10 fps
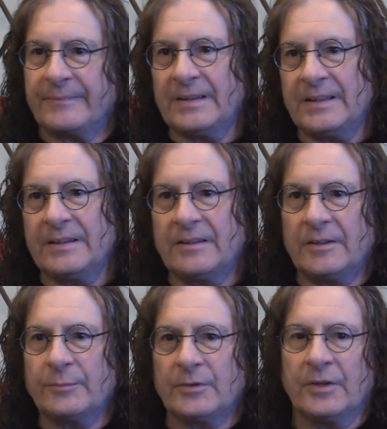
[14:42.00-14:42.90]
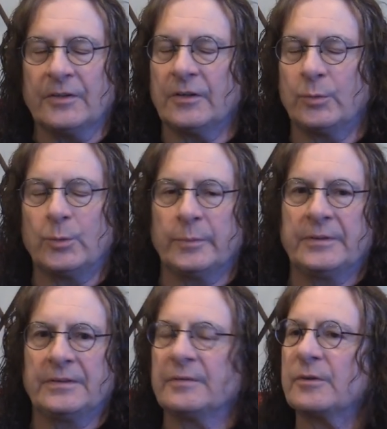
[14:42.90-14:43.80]
And um, another
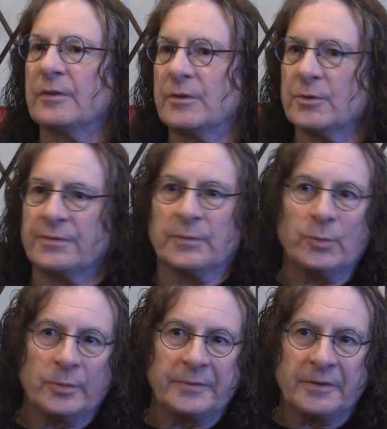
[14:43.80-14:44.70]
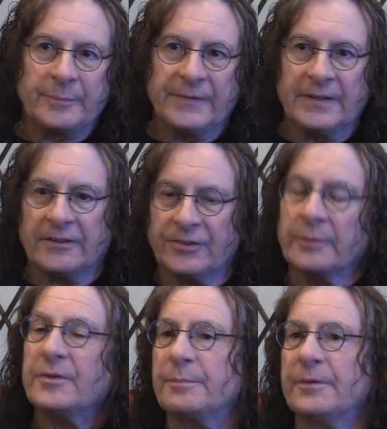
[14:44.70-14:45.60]
woman goes with a woman up there,
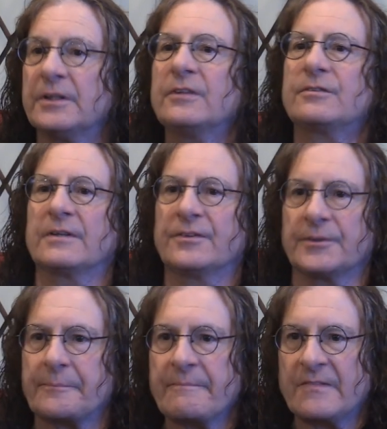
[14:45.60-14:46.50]
so it's pretty interesting.